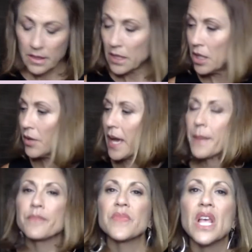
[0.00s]
Okay,
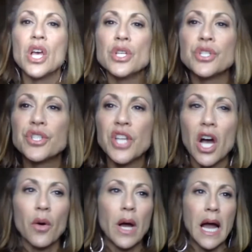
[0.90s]

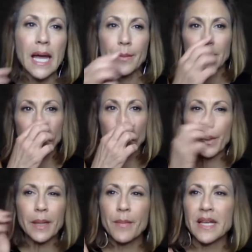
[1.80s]
so I'm going to
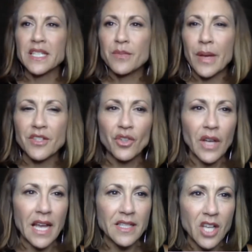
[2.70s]
bring my special
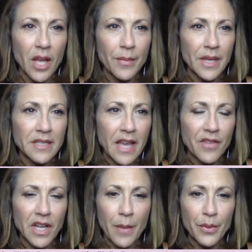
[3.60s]
guests on because I have
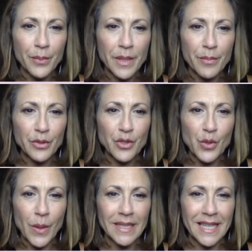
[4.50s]
a couple people
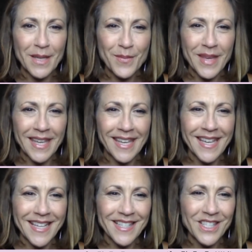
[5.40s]
joining me.
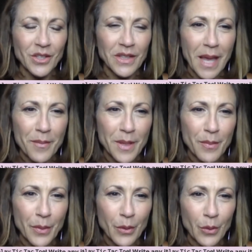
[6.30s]
And so let me
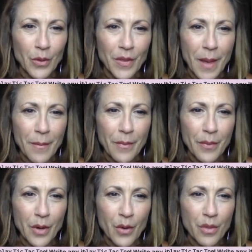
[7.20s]
pull them
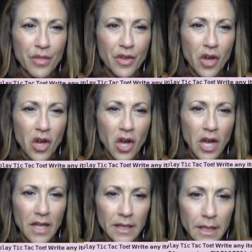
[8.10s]
both
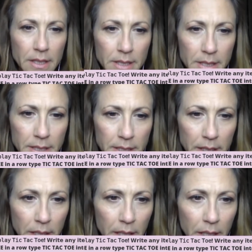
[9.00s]
on. Let's
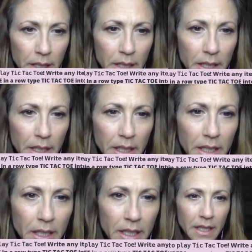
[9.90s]
see.
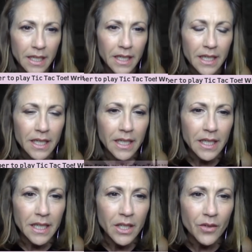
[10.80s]

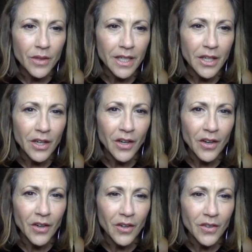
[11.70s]
Here we
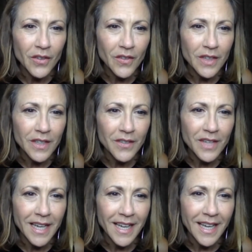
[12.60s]
go.
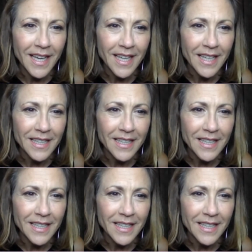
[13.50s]
Okay,